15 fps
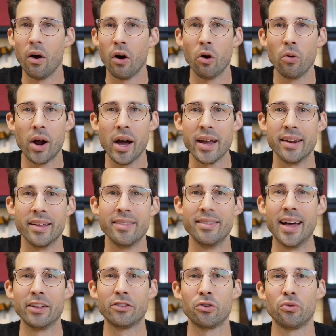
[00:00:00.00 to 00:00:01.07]
Alright,
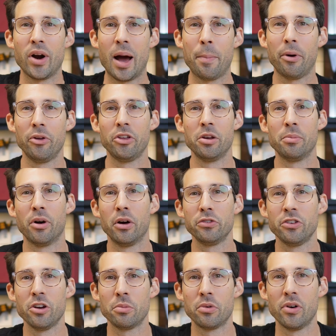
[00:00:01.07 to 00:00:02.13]
that's a wrap on the
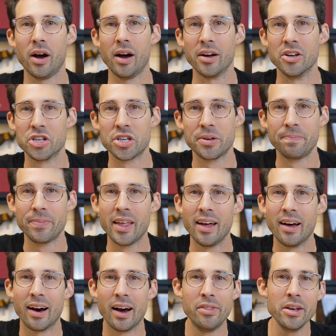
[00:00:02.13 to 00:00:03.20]
DiMarzio Mirage.
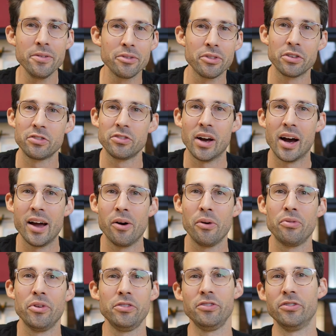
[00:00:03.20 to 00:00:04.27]
I think for this style,
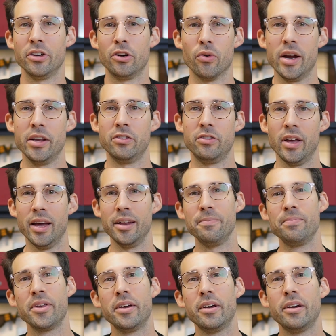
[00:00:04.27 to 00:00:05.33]
this is a great set.
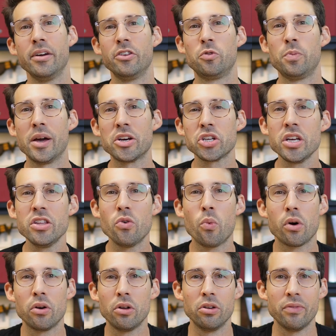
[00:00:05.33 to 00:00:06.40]
Especially in the
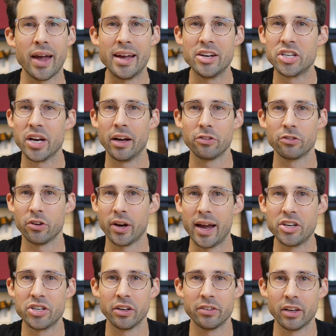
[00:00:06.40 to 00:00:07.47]
world of HS or
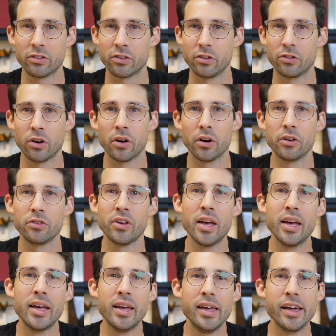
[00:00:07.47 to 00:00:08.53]
HSS guitars,
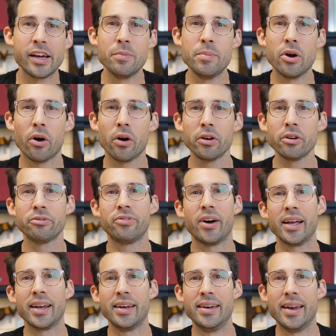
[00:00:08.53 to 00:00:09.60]
it can be hard to
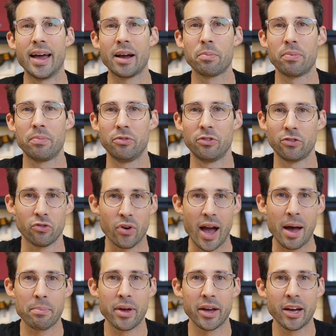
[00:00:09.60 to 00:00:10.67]
find a neck
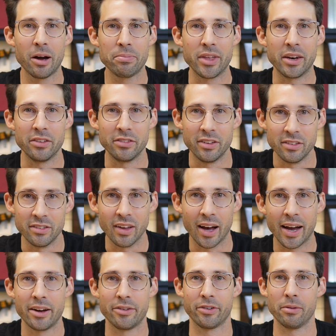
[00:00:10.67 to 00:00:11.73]
strat pickup that is
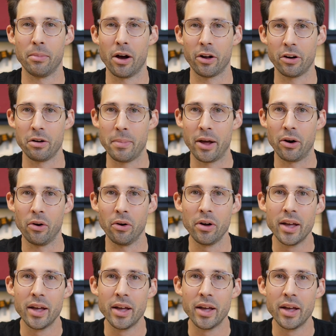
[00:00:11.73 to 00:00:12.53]
designed for modern metal.